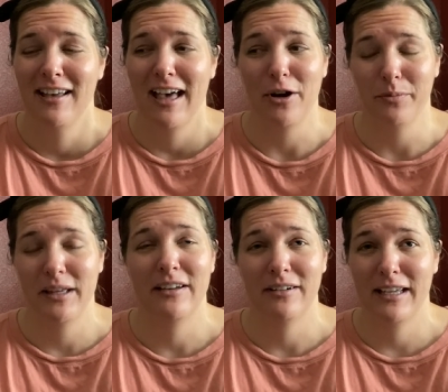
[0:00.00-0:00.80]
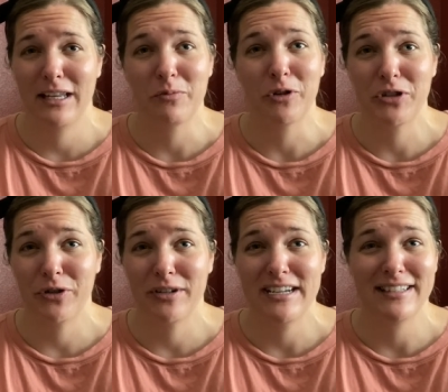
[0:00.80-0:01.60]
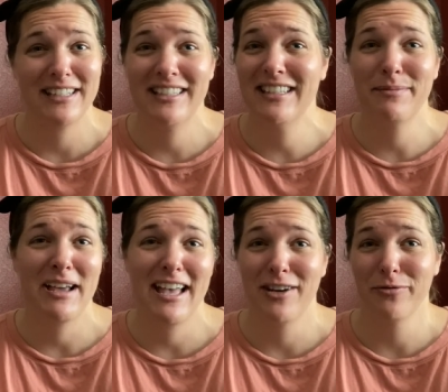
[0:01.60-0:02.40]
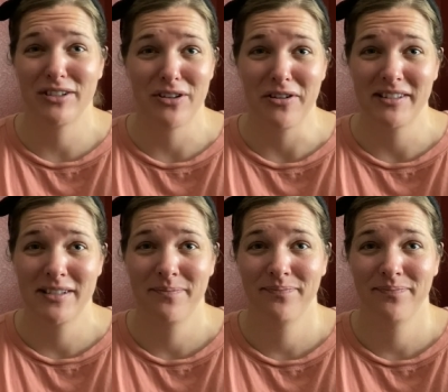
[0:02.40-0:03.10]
I don't plan on getting more degrees. This is my end result.